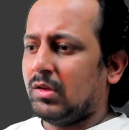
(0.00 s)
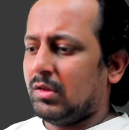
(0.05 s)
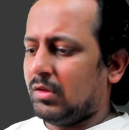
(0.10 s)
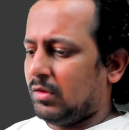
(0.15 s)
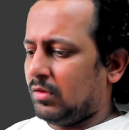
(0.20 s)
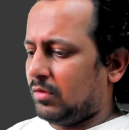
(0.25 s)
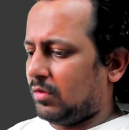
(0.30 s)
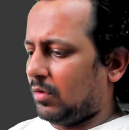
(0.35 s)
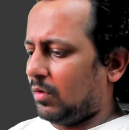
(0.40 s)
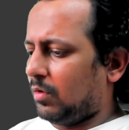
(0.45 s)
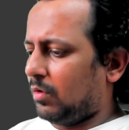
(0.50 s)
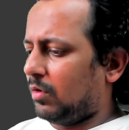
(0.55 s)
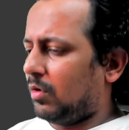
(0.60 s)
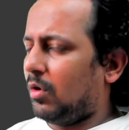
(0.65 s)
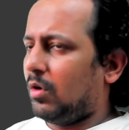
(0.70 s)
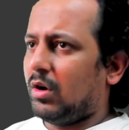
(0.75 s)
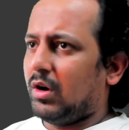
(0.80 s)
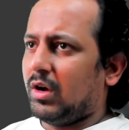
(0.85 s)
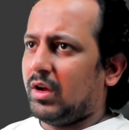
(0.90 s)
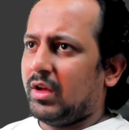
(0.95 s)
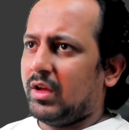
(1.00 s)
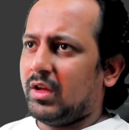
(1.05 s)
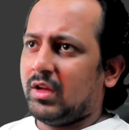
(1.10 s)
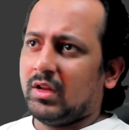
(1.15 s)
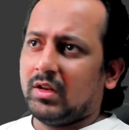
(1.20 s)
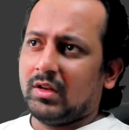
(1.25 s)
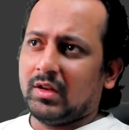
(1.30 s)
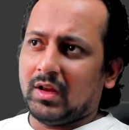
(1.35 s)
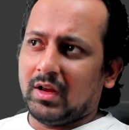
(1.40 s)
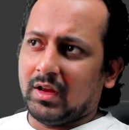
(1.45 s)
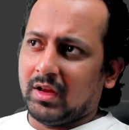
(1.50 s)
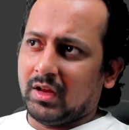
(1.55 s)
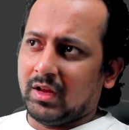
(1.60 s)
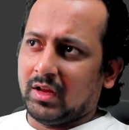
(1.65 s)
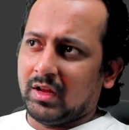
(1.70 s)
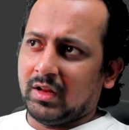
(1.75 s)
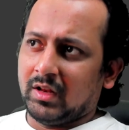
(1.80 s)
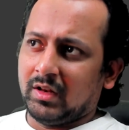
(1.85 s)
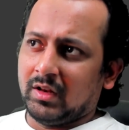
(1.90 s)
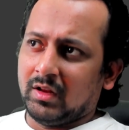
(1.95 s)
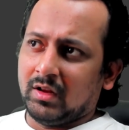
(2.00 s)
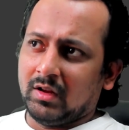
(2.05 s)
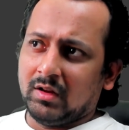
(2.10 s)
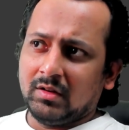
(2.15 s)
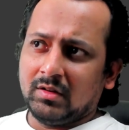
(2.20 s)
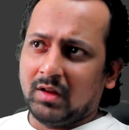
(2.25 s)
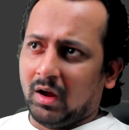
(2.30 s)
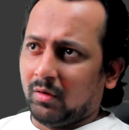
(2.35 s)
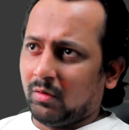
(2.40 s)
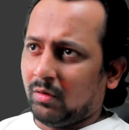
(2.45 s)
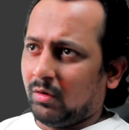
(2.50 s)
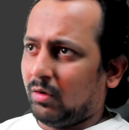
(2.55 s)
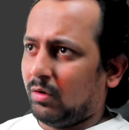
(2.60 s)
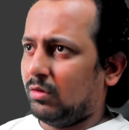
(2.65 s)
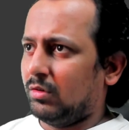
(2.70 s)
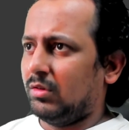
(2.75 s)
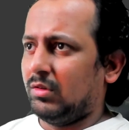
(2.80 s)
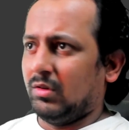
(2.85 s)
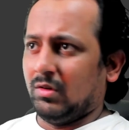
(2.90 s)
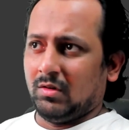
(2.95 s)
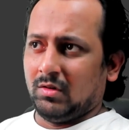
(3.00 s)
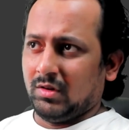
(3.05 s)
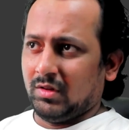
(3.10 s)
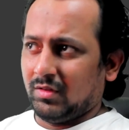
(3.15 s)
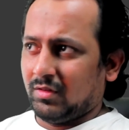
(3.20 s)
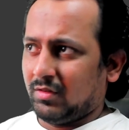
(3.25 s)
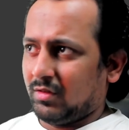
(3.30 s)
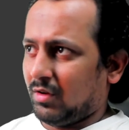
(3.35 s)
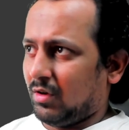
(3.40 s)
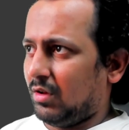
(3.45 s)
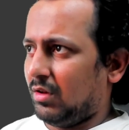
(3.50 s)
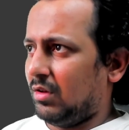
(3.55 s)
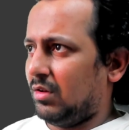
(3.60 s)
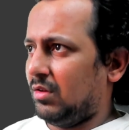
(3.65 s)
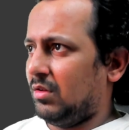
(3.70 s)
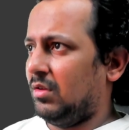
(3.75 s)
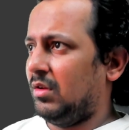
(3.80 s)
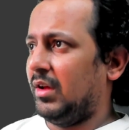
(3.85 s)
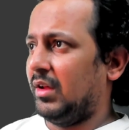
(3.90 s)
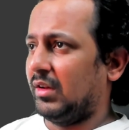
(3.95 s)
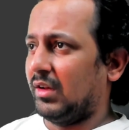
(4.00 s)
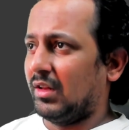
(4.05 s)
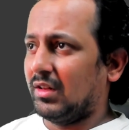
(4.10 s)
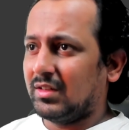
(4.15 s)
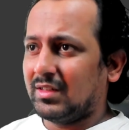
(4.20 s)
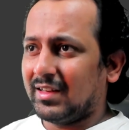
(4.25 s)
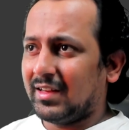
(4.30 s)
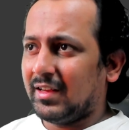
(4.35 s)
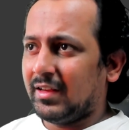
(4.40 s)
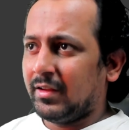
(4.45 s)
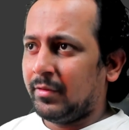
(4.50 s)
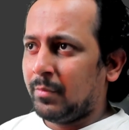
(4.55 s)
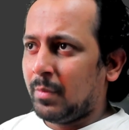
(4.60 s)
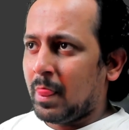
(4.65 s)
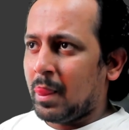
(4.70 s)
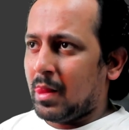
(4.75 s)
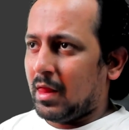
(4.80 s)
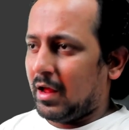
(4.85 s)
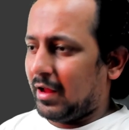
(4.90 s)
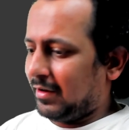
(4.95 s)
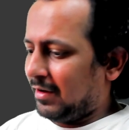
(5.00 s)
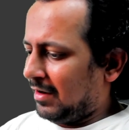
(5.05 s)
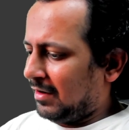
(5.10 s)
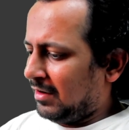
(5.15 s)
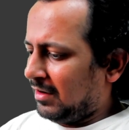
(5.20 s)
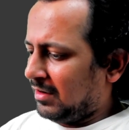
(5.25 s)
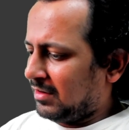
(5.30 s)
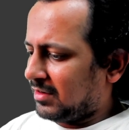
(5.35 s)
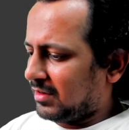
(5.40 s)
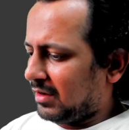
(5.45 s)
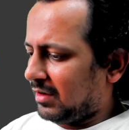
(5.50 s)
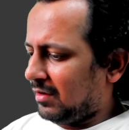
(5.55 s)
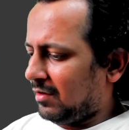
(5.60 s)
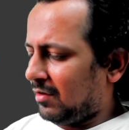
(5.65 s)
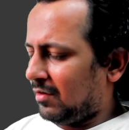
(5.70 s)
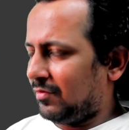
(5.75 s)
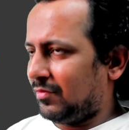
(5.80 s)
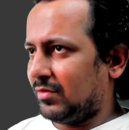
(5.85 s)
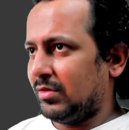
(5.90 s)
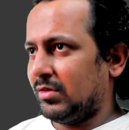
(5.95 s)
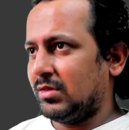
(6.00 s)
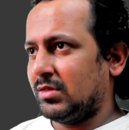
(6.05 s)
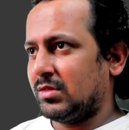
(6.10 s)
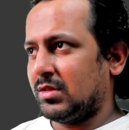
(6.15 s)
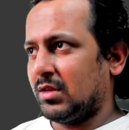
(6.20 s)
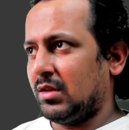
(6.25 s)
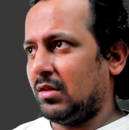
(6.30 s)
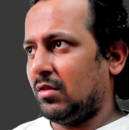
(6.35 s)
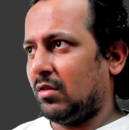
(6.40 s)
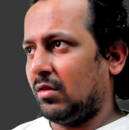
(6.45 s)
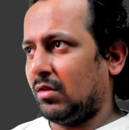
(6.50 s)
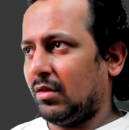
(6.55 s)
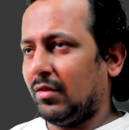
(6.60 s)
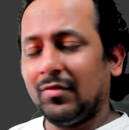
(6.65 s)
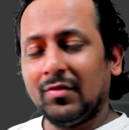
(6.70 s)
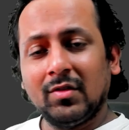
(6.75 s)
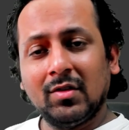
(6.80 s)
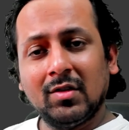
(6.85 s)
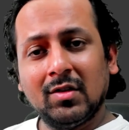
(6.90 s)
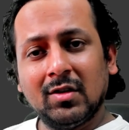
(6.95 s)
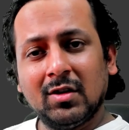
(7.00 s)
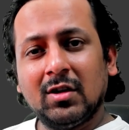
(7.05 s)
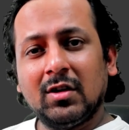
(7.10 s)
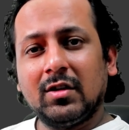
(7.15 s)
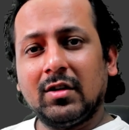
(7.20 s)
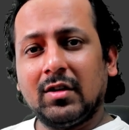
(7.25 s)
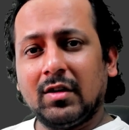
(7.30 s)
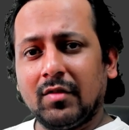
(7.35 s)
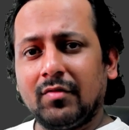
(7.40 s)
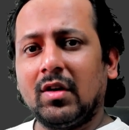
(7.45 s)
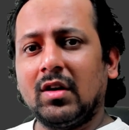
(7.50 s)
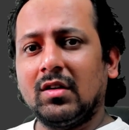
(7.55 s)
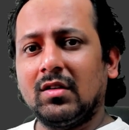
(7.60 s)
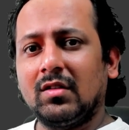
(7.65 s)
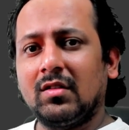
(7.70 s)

So go ahead and download or install NLTK. And NLTK offers a lot of different